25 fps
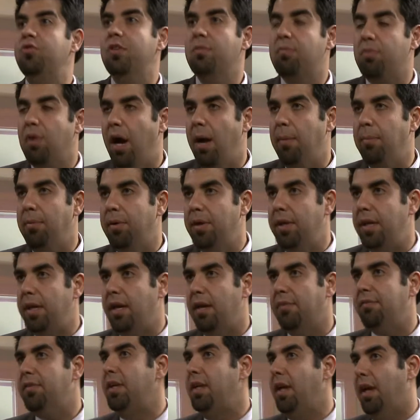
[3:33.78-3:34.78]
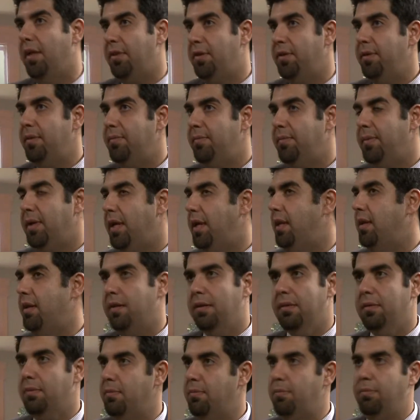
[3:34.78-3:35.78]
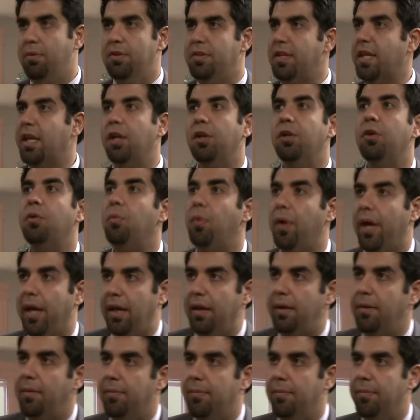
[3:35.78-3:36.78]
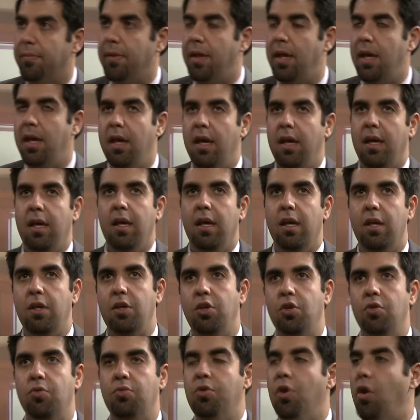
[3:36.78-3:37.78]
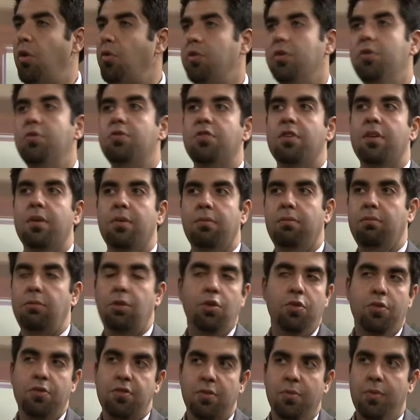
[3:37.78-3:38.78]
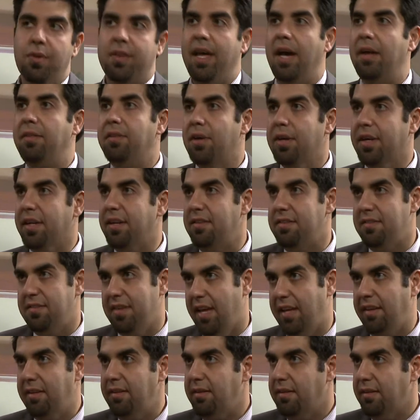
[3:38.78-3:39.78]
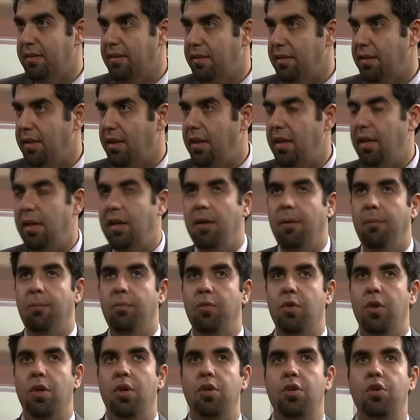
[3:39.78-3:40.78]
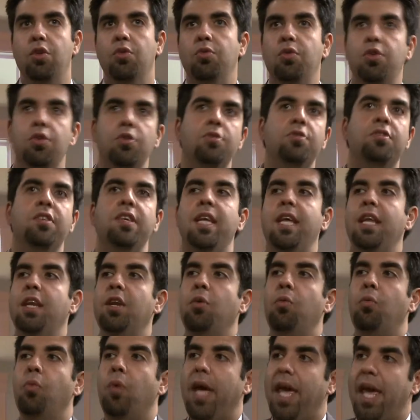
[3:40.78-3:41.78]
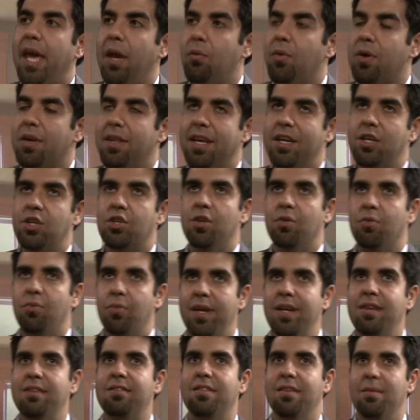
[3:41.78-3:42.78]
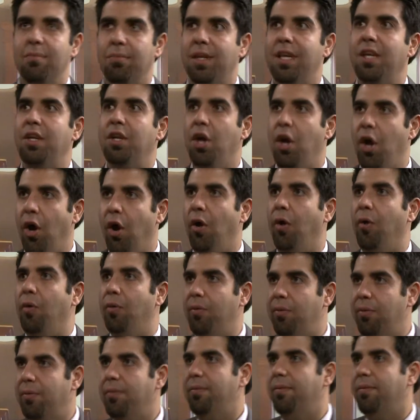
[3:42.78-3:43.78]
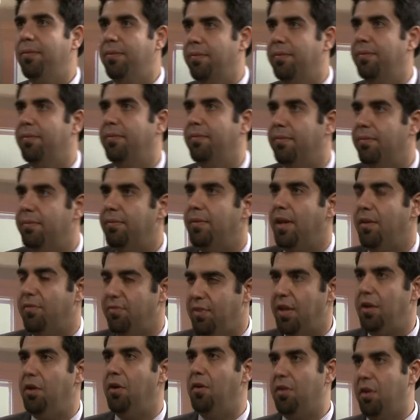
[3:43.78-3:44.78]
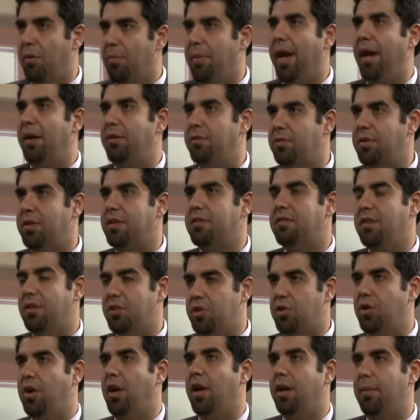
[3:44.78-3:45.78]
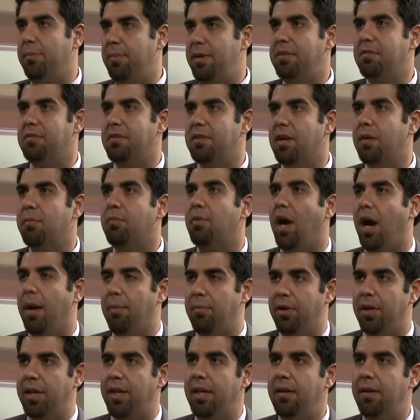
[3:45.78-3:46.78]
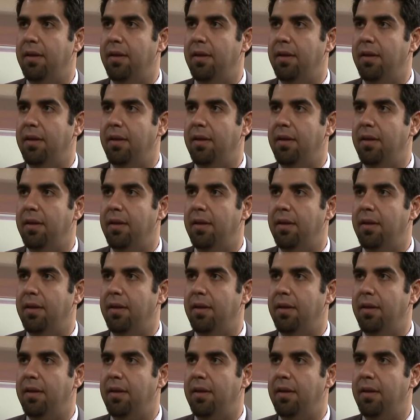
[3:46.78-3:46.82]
the property of another in a particular way, you don't use it, you use it without their consent. You use it in a way where they should reasonably know, if they know their boundaries, that you're on a piece of their property.